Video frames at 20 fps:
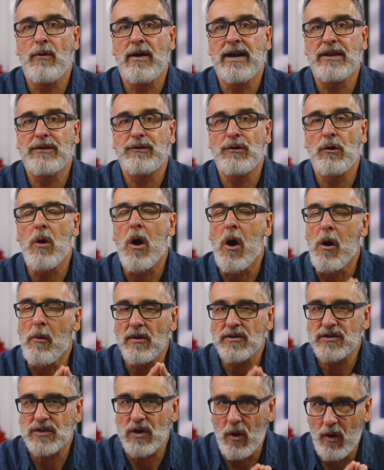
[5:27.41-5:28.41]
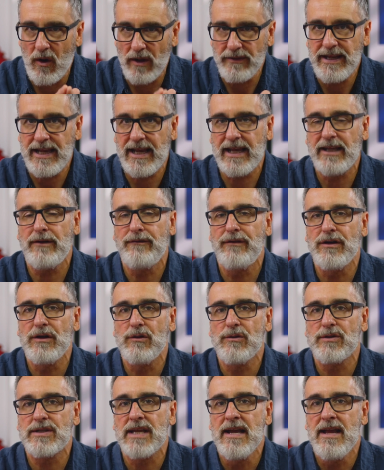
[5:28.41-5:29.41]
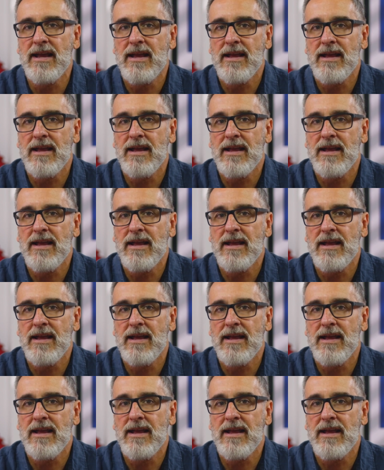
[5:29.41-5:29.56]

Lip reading: running through almost all the interviews